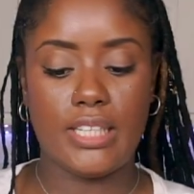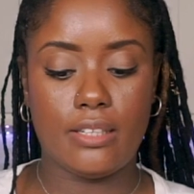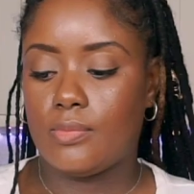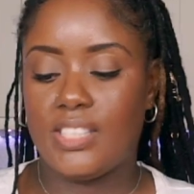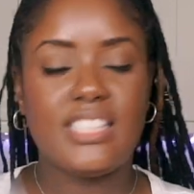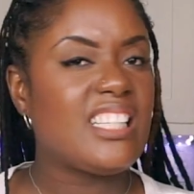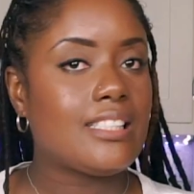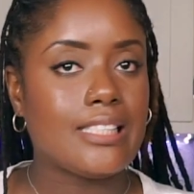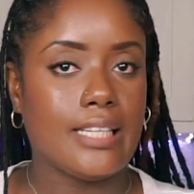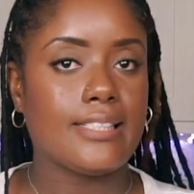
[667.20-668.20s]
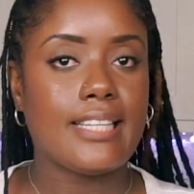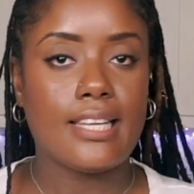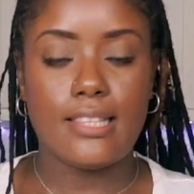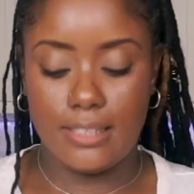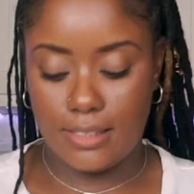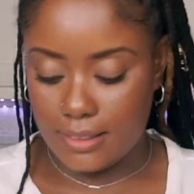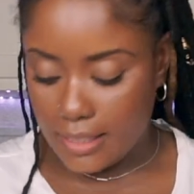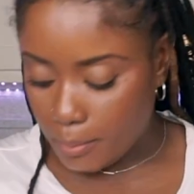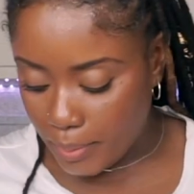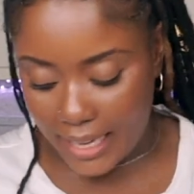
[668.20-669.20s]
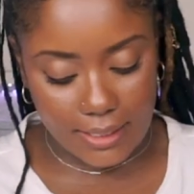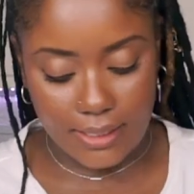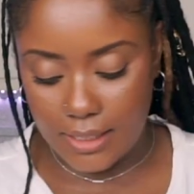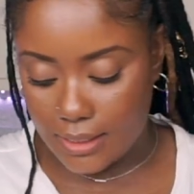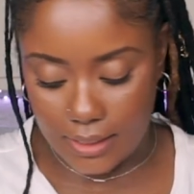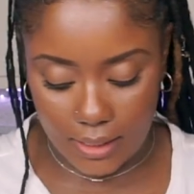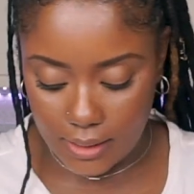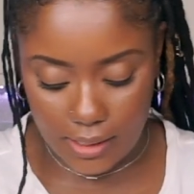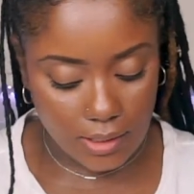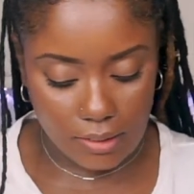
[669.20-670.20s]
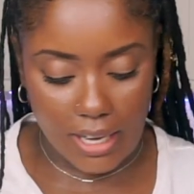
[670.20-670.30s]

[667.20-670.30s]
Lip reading: like seasonings like this, like pack seasonings and stuff.